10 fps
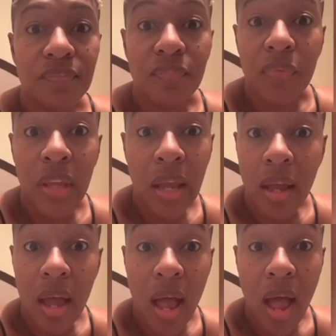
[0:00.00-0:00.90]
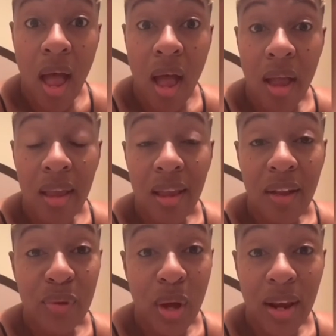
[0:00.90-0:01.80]
Yeah, I
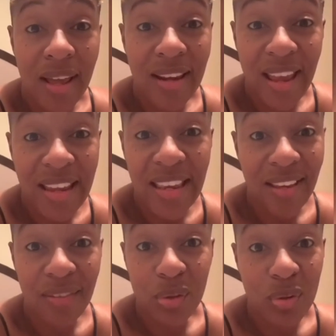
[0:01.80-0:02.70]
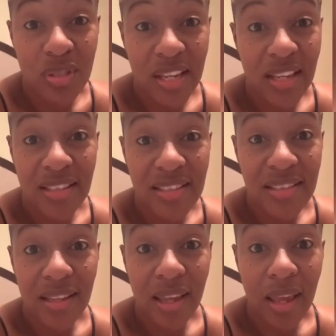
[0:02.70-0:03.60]
have not had any of those things,
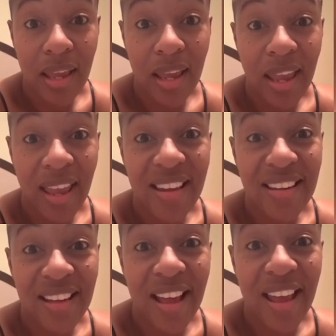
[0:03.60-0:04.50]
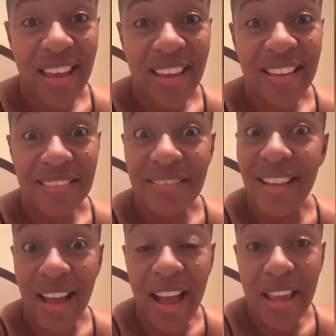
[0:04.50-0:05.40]
and I
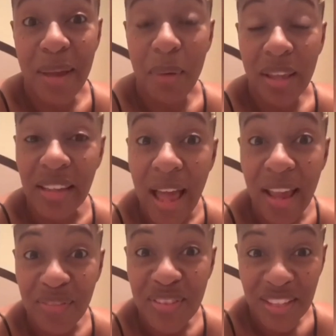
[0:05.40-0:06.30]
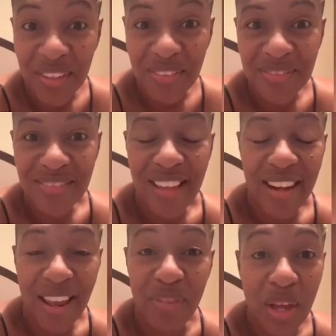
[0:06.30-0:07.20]
am alive still, and
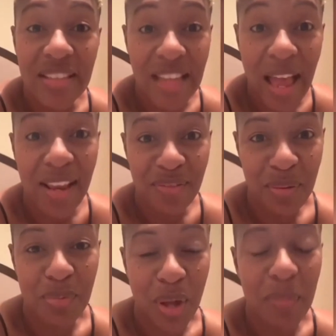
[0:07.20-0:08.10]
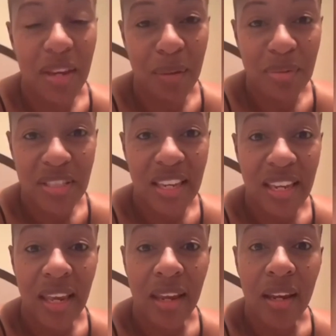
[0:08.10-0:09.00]
I've not died from not being able to eat it.